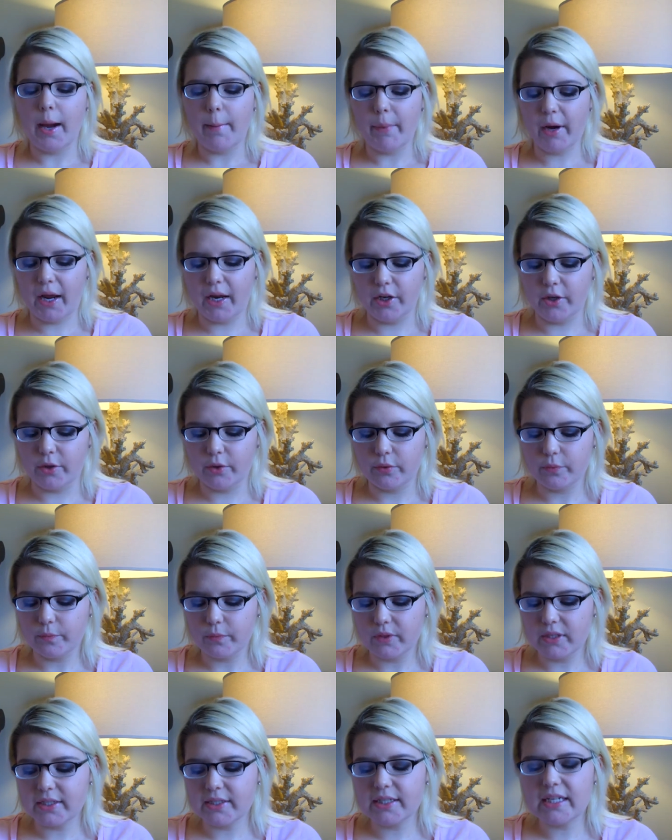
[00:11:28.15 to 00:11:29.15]
but I do.
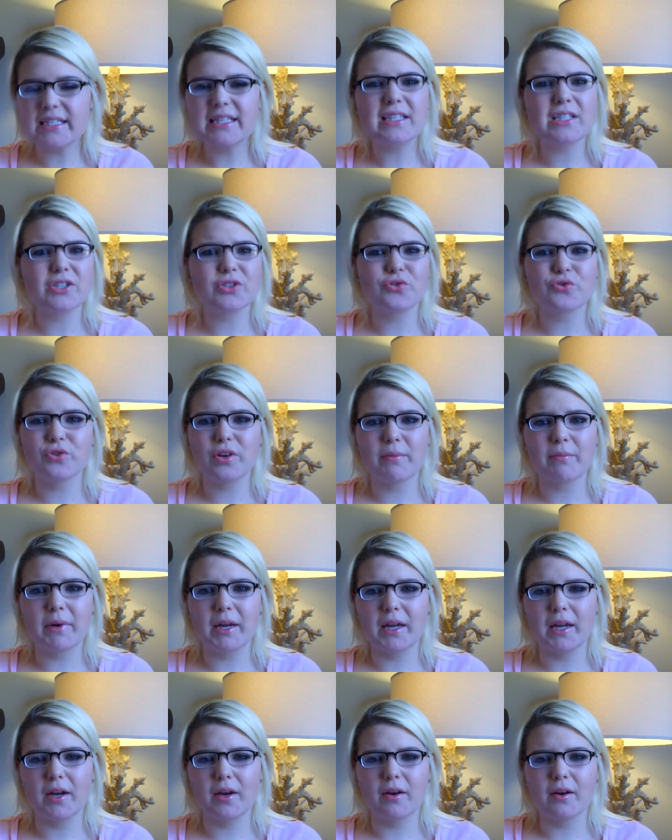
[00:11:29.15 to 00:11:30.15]
This doesn't strip
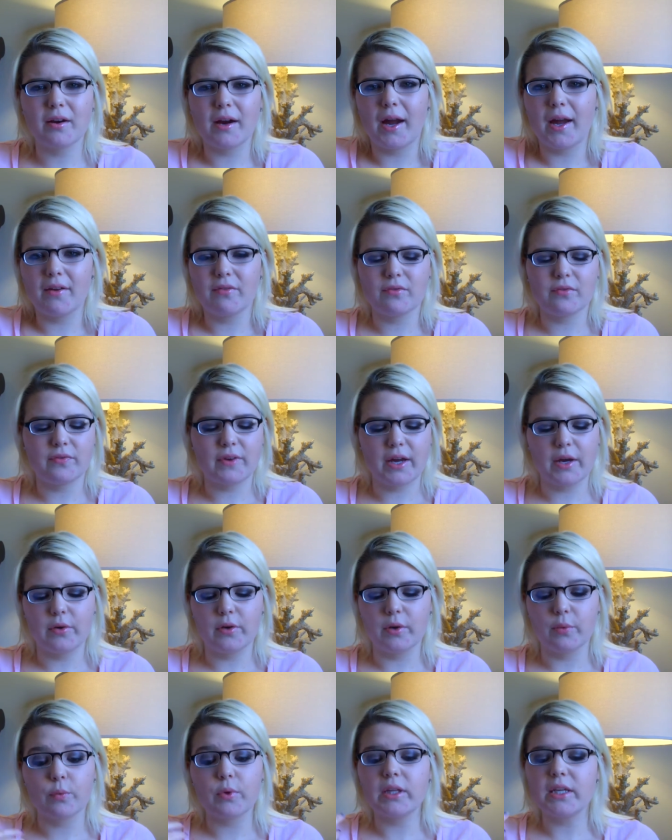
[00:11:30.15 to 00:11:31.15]
my hair. I haven't
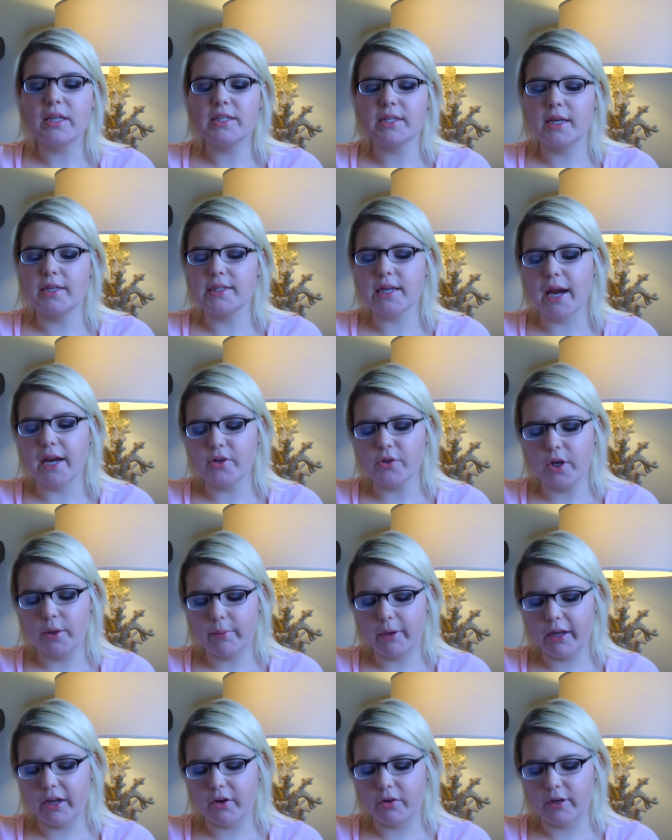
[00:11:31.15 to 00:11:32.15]
found. It really does hydrate
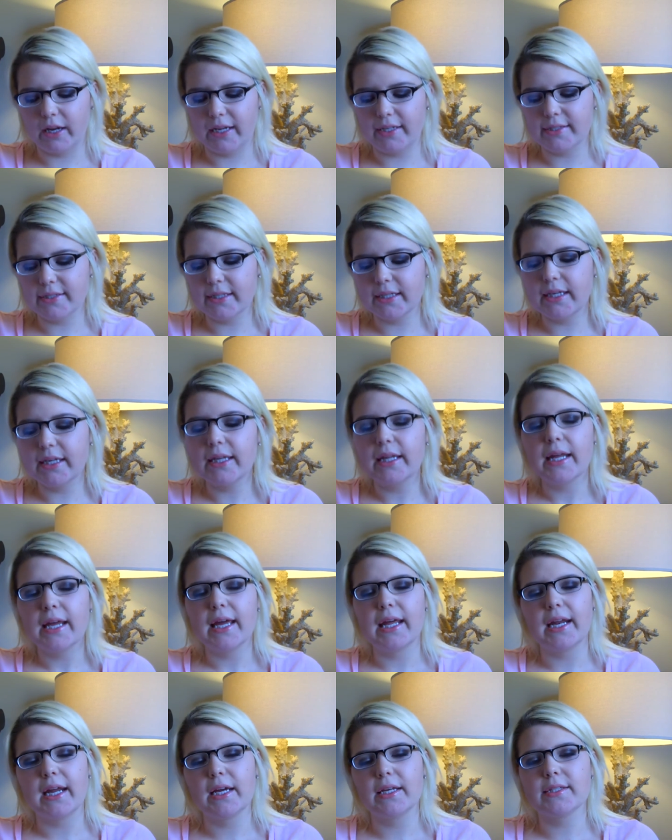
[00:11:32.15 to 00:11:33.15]
my hair nicely.
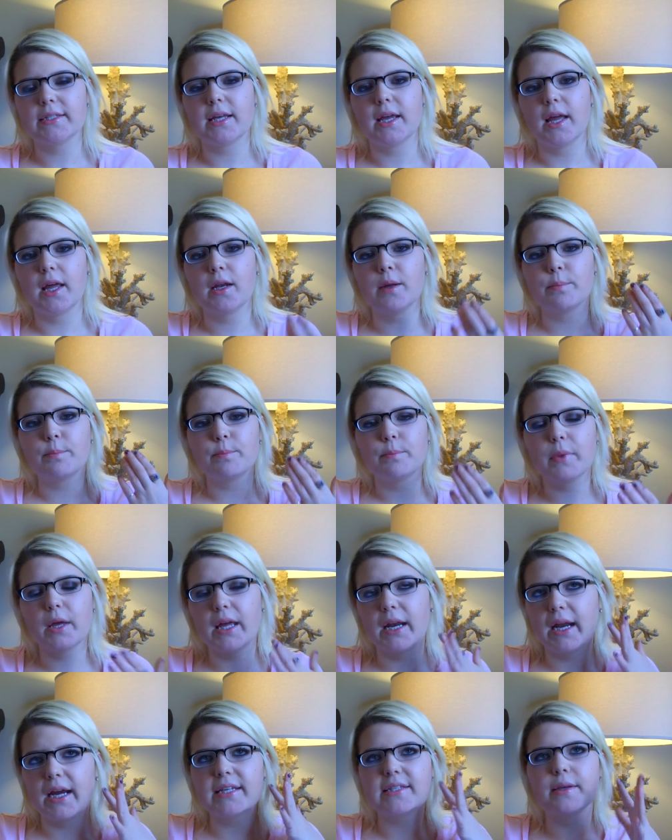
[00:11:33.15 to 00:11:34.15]
It has an,
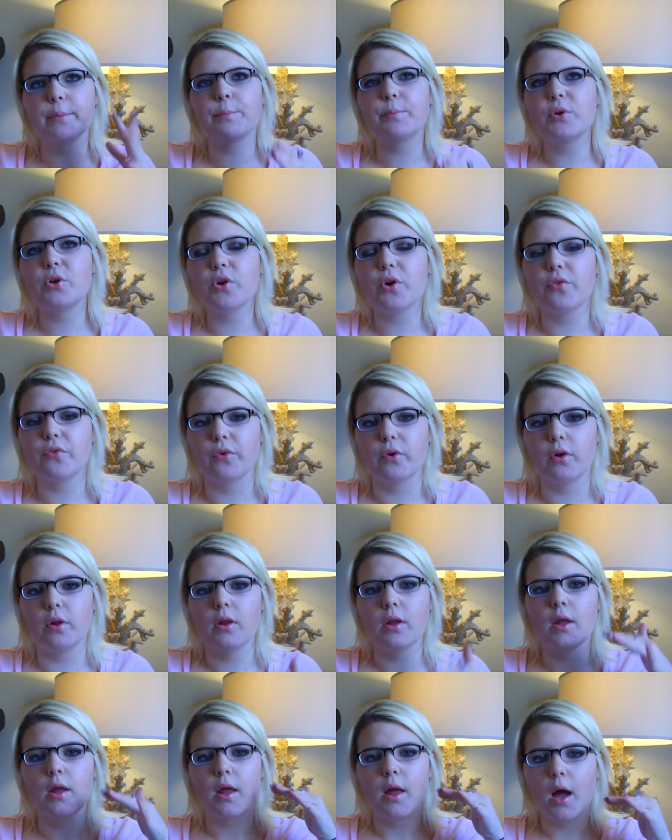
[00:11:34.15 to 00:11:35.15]
a, it has a
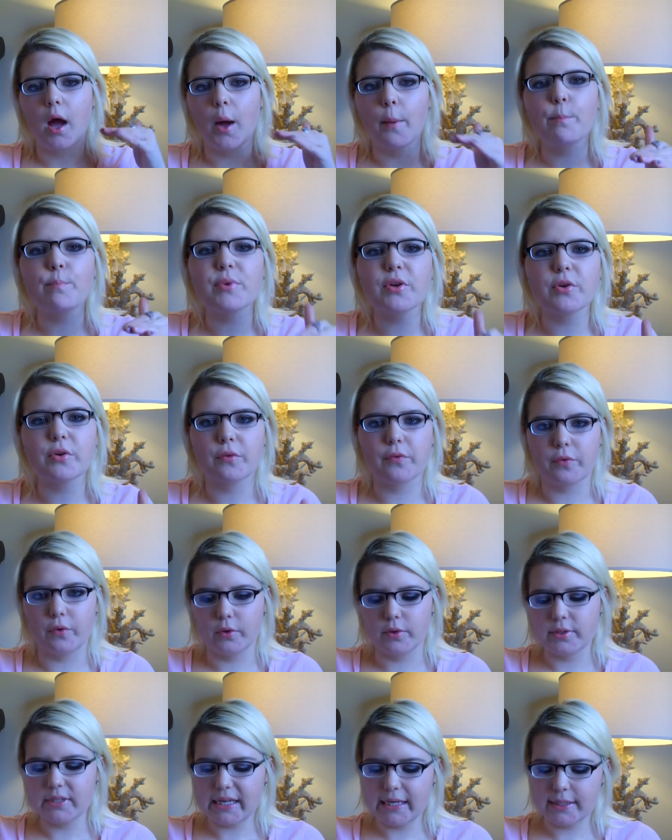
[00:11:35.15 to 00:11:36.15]
beautiful, a
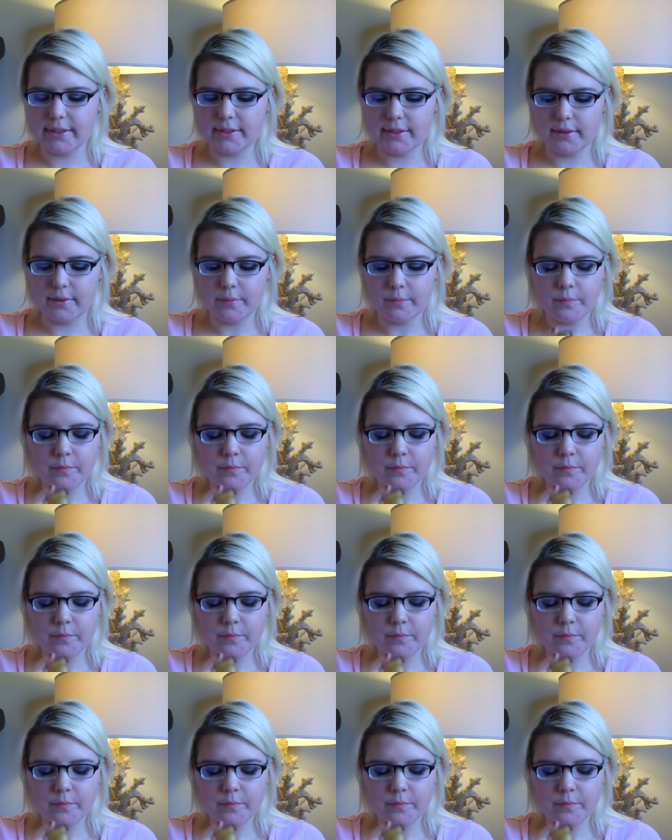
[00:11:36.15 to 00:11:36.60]
beautiful scent.